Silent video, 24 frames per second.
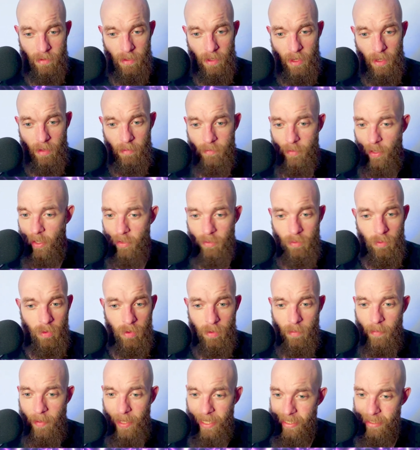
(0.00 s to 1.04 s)
I don't want to
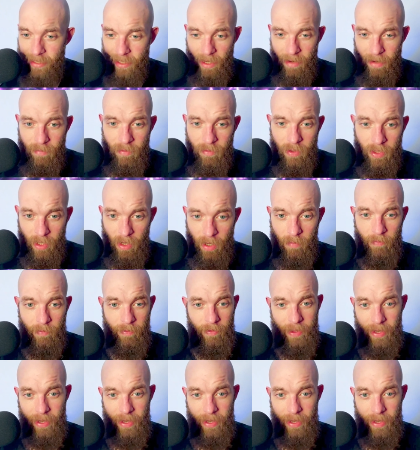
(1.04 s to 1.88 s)
mix everything up for